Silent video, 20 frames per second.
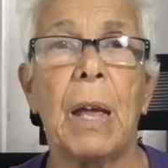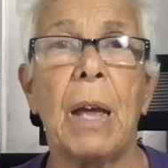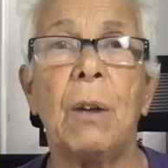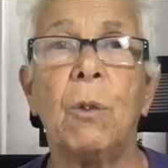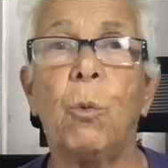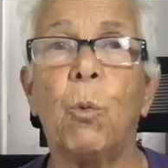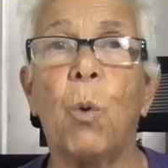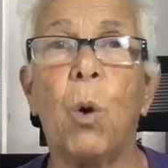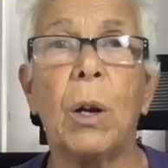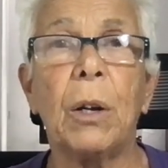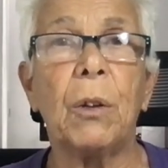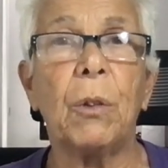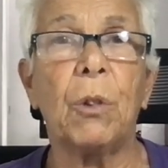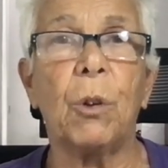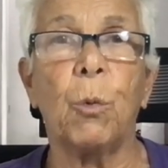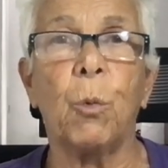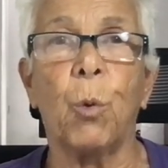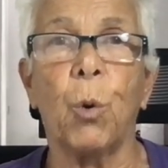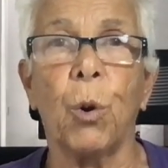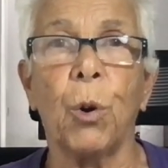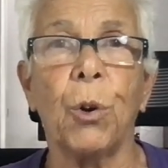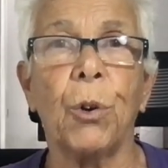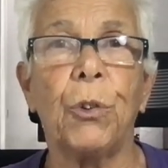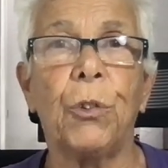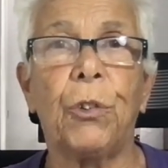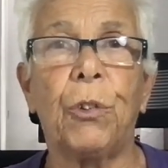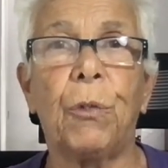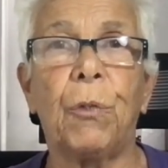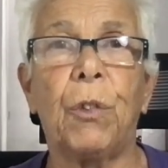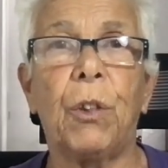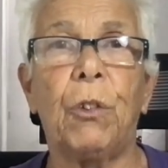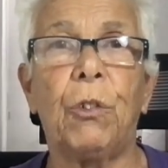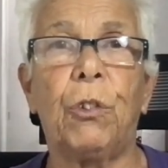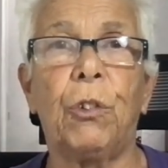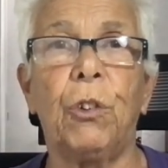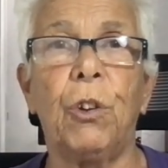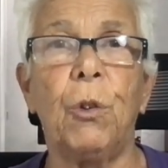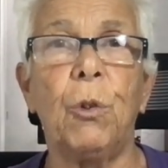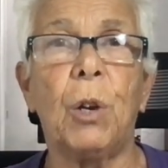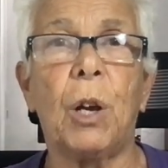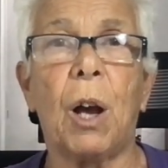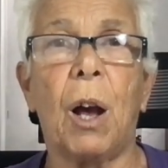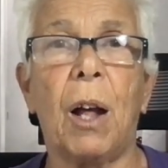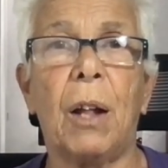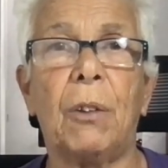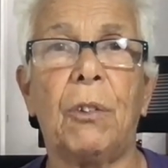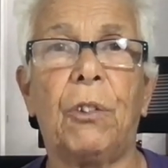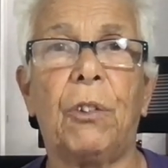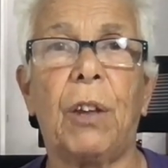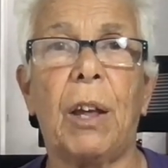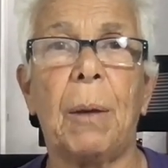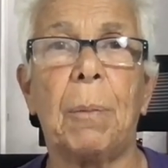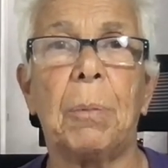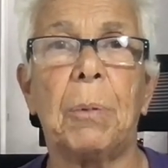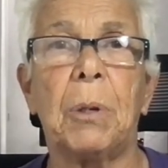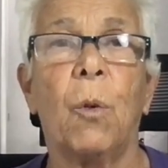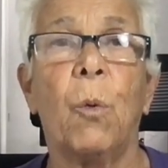And what are the words of this new concept?